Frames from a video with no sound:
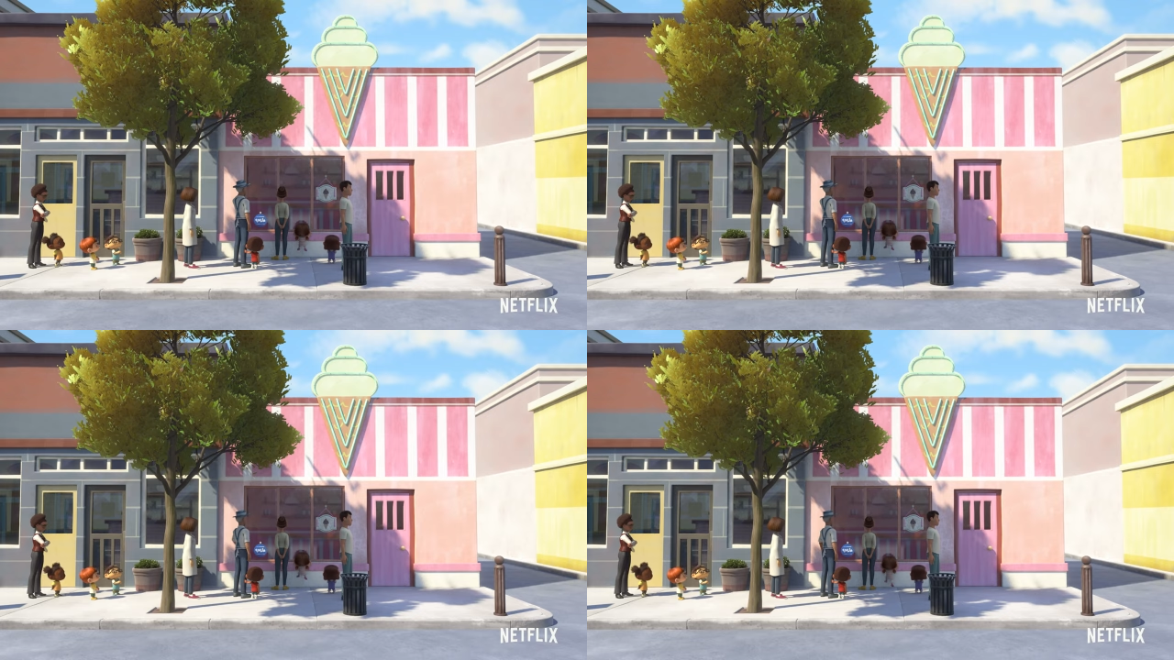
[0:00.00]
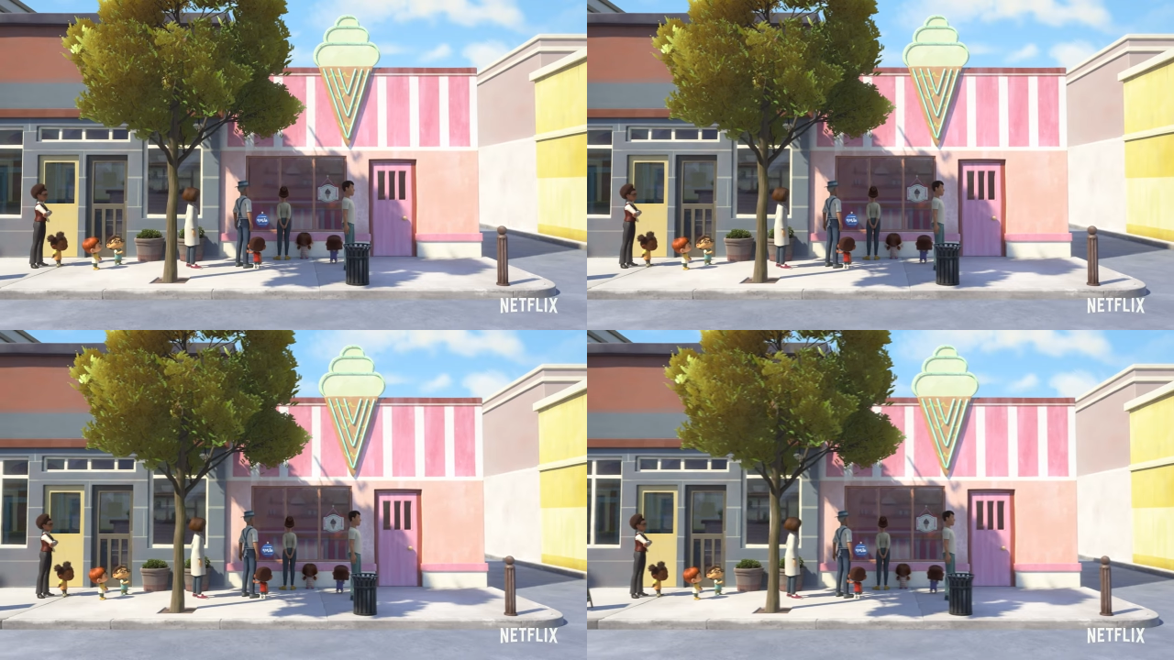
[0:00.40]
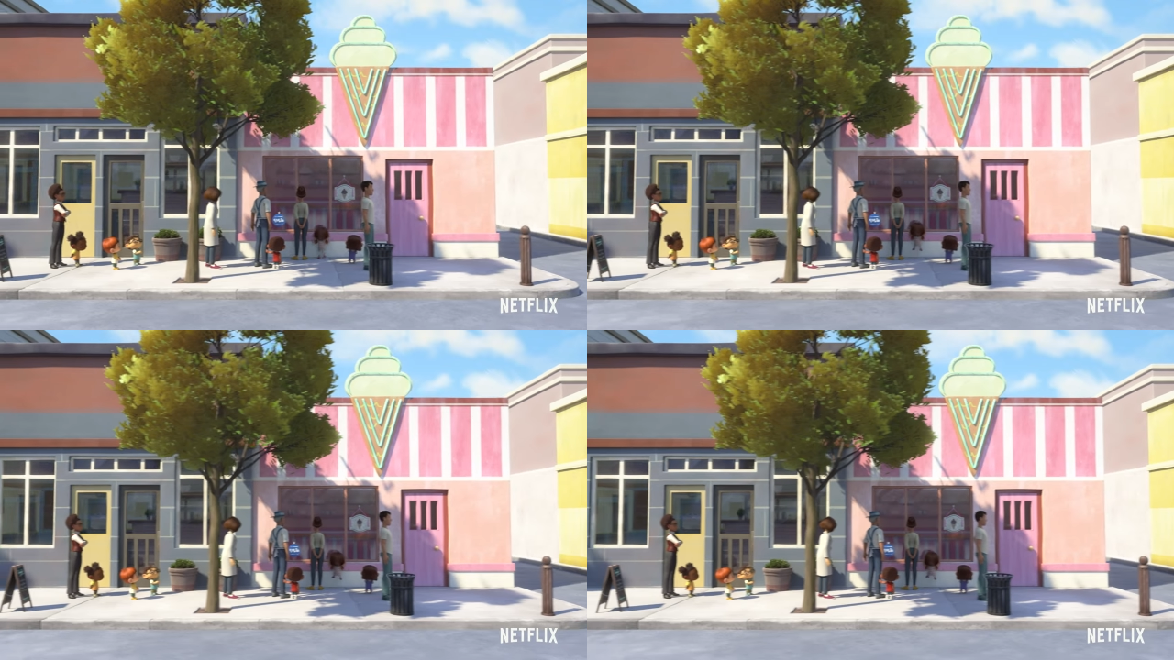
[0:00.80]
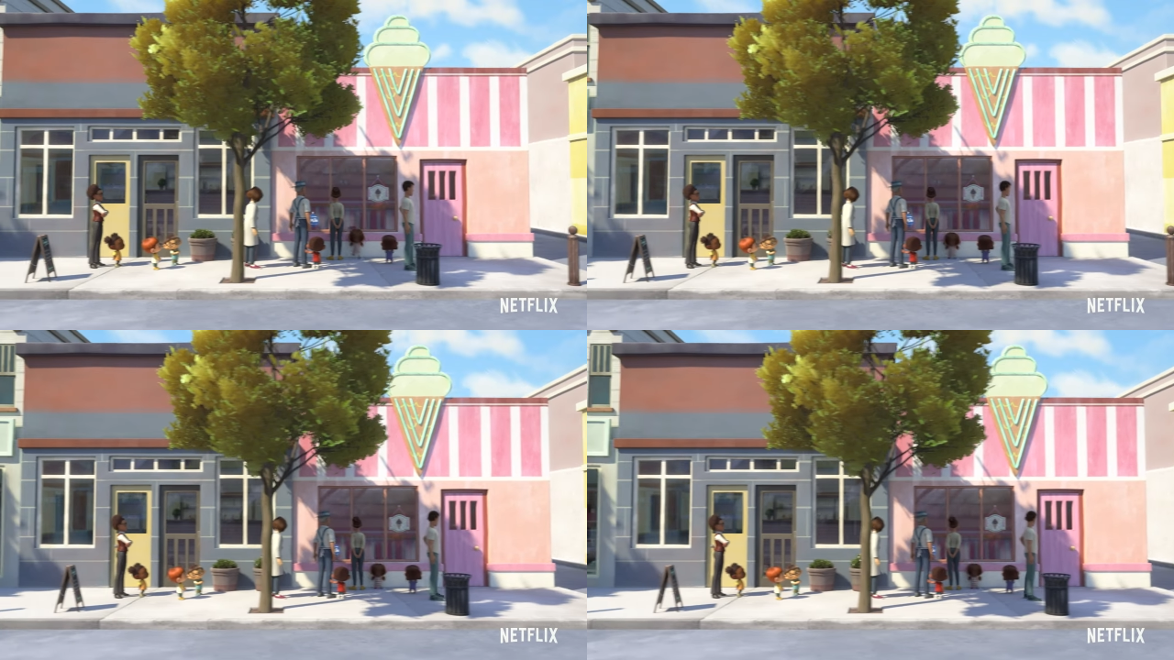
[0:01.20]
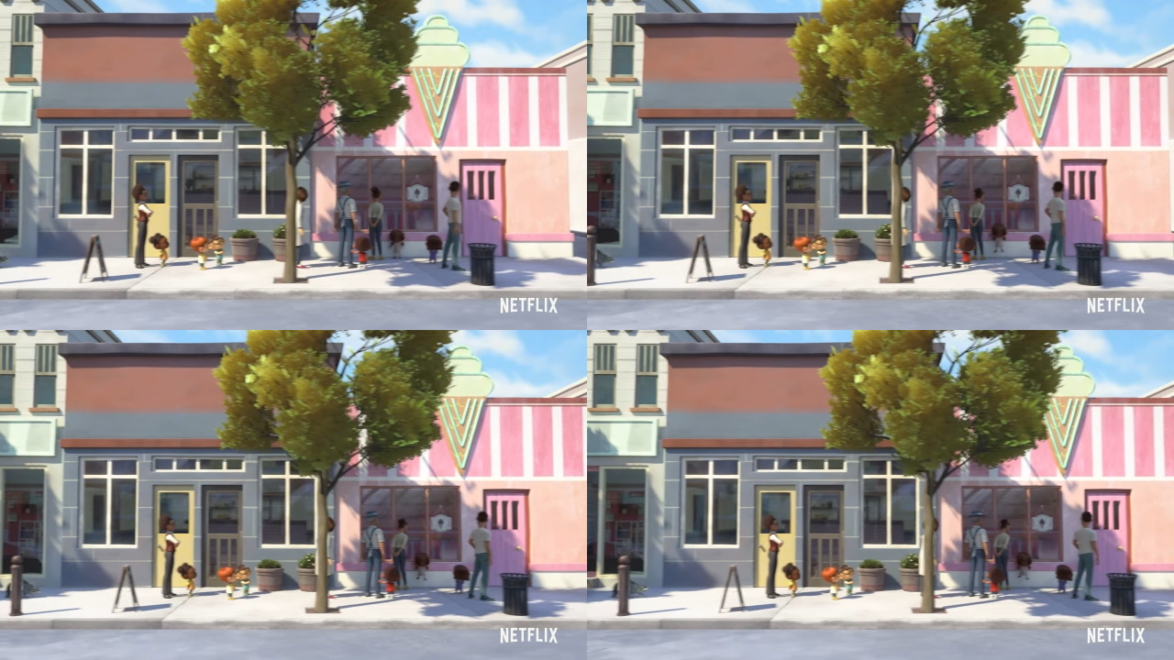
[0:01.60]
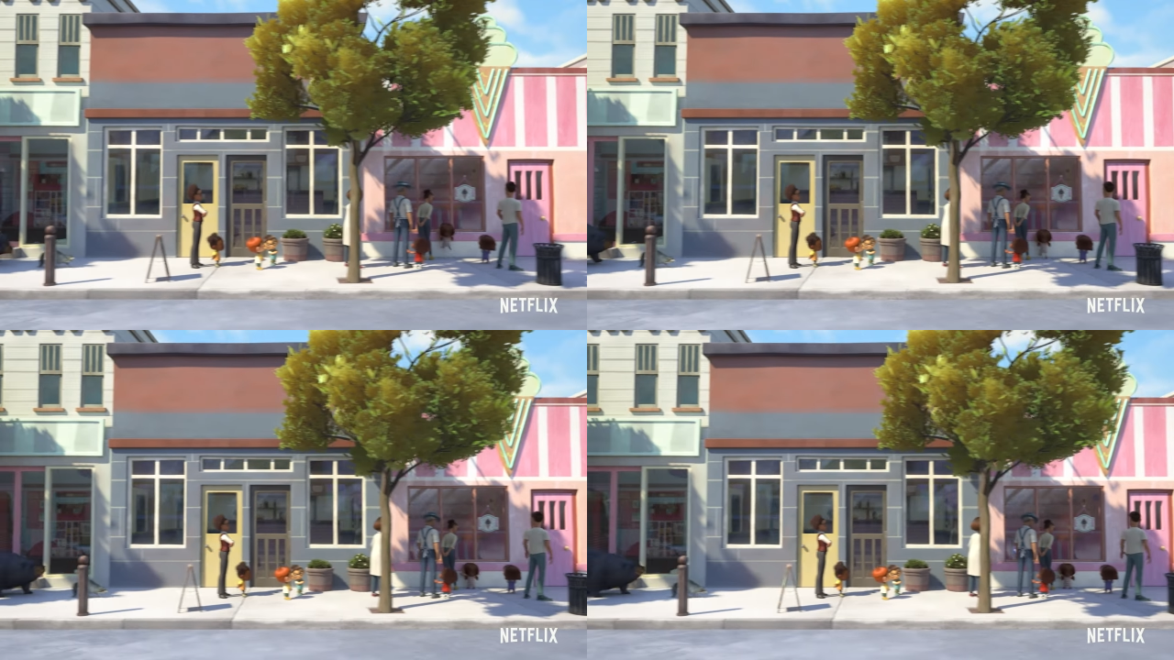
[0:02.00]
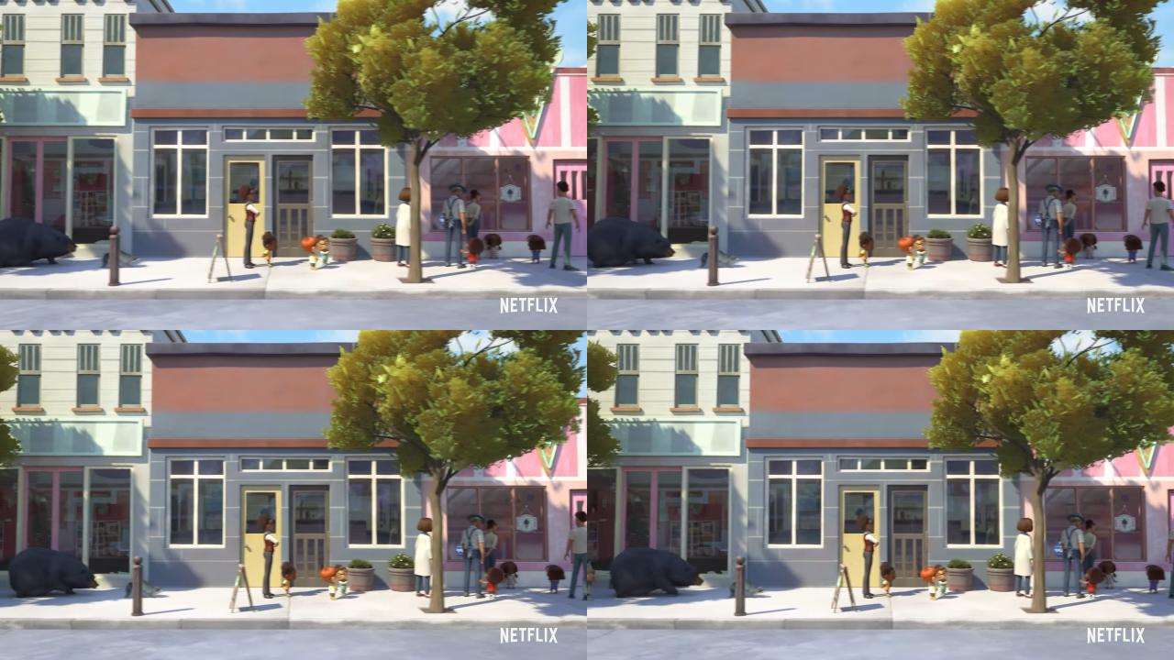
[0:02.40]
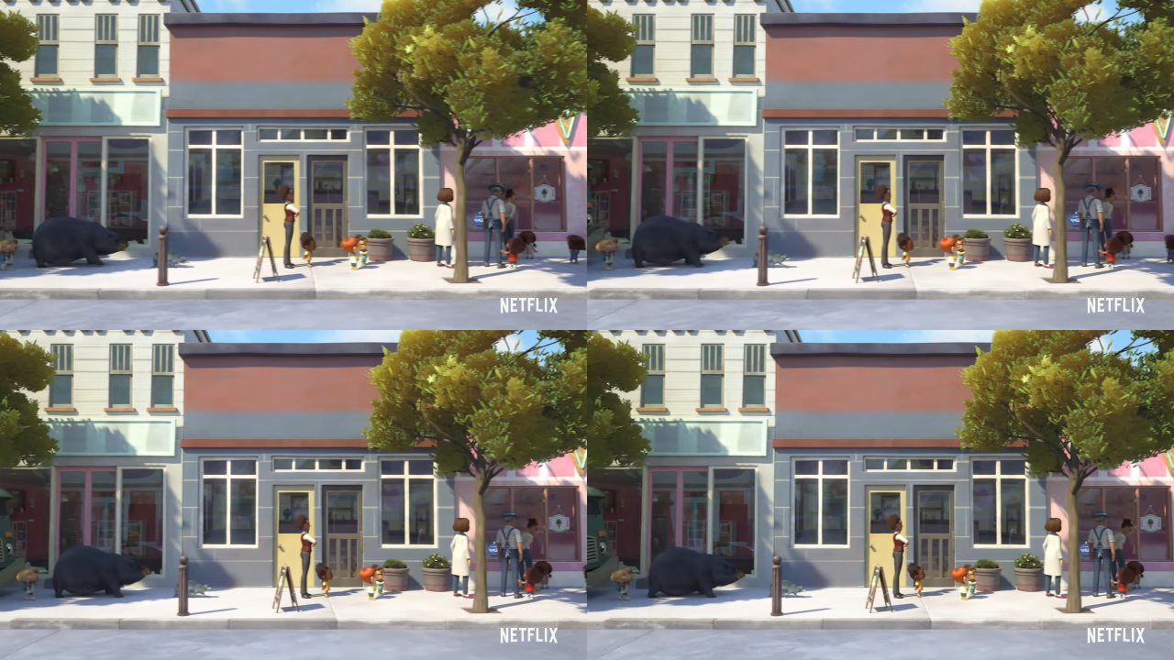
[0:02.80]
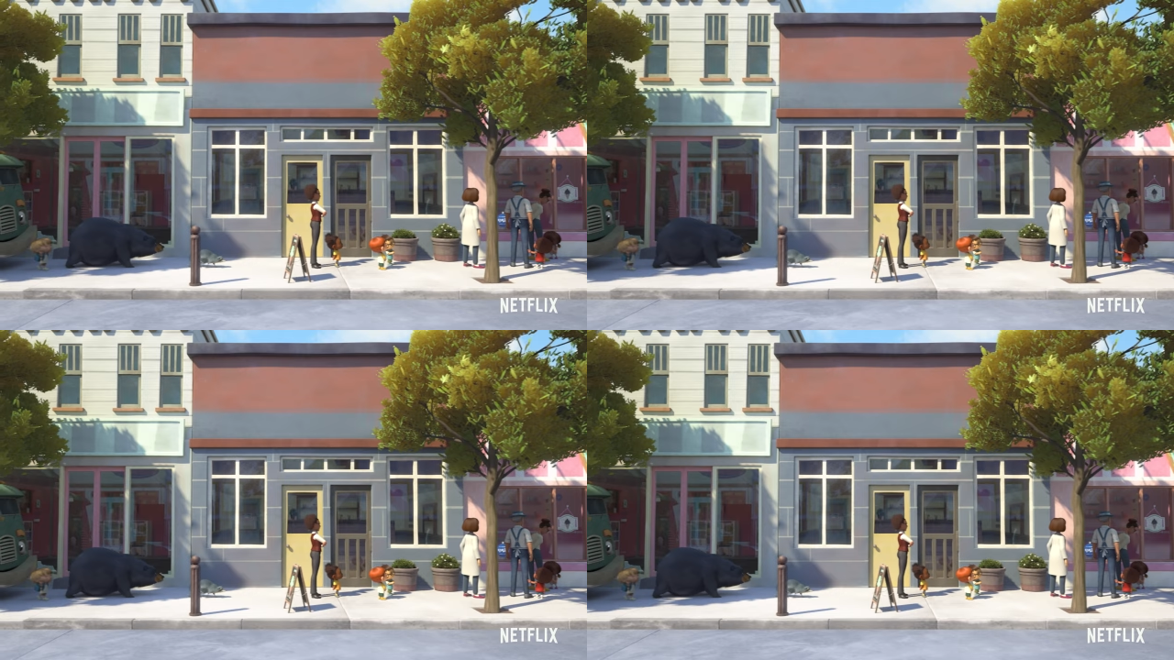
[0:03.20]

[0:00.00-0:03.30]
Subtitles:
Nobody's mouth can be seen.